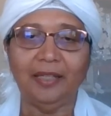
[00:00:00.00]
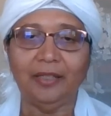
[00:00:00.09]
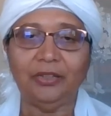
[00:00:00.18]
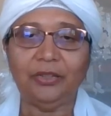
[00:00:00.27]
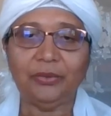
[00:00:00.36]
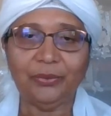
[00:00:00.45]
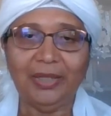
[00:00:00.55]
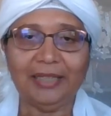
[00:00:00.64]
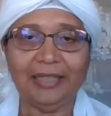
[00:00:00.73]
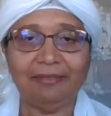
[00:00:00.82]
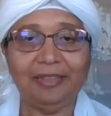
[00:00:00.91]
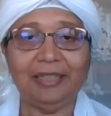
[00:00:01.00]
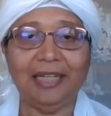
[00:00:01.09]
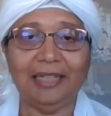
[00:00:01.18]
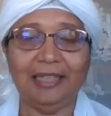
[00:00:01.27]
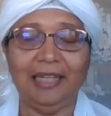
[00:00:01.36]
you are giving
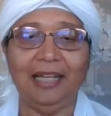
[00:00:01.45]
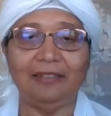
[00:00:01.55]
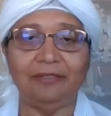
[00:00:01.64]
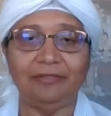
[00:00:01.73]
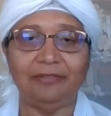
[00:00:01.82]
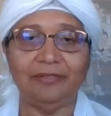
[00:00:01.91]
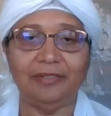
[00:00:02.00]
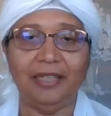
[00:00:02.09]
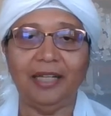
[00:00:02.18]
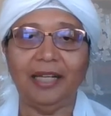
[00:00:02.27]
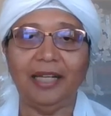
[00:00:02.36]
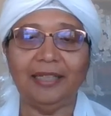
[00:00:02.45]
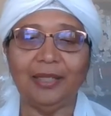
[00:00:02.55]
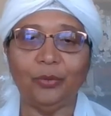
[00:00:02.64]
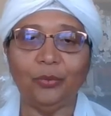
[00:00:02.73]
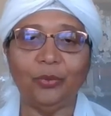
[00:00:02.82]
that love. And
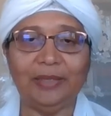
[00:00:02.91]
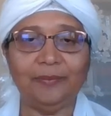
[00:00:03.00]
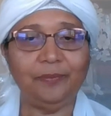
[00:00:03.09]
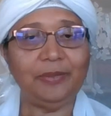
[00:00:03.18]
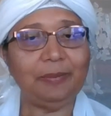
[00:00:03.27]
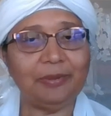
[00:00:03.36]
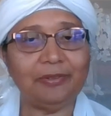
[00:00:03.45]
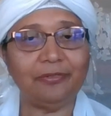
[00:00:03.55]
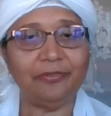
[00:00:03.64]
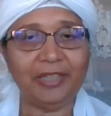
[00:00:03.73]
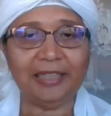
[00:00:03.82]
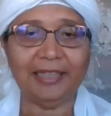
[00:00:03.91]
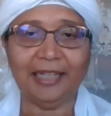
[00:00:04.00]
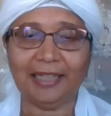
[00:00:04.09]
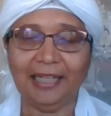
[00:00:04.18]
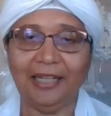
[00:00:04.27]
when people feel
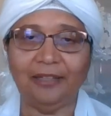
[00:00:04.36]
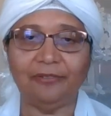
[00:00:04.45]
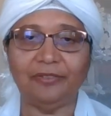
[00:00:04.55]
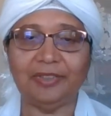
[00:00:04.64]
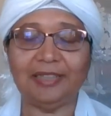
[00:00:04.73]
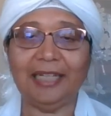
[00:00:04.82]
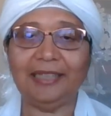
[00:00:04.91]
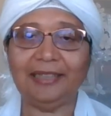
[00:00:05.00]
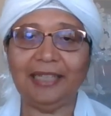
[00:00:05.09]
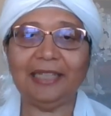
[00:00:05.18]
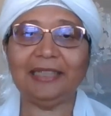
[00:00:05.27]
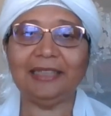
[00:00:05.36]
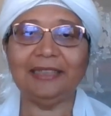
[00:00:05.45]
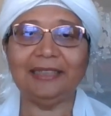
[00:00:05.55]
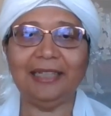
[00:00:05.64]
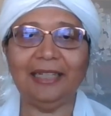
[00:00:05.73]
that love, then
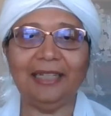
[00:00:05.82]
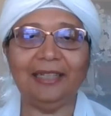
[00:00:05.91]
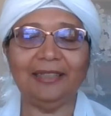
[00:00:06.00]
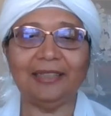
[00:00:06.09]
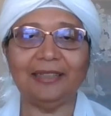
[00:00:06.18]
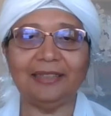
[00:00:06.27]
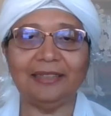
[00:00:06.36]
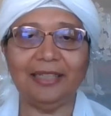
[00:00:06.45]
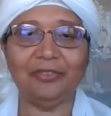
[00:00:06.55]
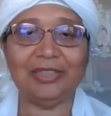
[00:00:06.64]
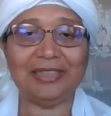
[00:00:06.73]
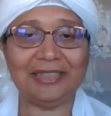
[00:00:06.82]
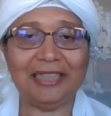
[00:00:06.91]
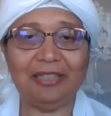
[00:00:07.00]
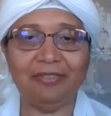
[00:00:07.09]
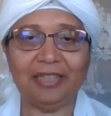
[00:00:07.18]
they
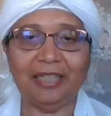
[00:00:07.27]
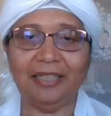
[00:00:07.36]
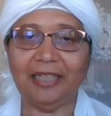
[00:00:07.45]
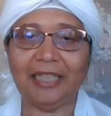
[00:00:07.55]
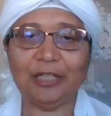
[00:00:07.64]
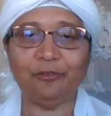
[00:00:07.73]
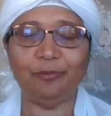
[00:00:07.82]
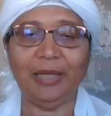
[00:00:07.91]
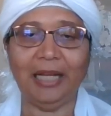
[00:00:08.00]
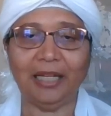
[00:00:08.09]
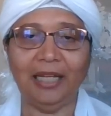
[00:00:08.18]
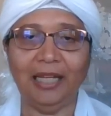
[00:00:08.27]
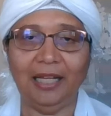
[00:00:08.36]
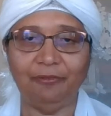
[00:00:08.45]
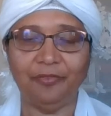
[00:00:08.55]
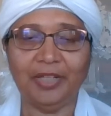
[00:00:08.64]
receive it and they give back
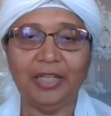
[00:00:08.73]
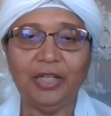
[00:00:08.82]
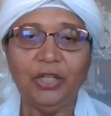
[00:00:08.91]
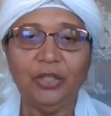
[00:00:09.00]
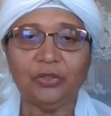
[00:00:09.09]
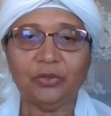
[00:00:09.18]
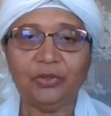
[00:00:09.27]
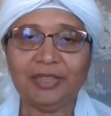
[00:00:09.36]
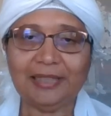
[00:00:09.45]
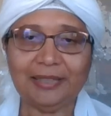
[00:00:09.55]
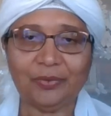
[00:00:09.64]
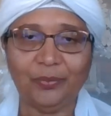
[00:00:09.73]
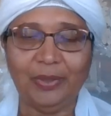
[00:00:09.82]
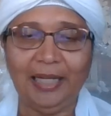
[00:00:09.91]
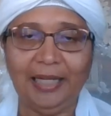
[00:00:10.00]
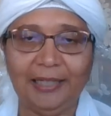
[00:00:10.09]
love. So this is
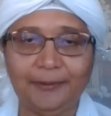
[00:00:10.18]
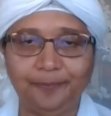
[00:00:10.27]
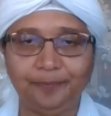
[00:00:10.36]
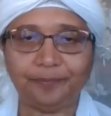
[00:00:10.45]
why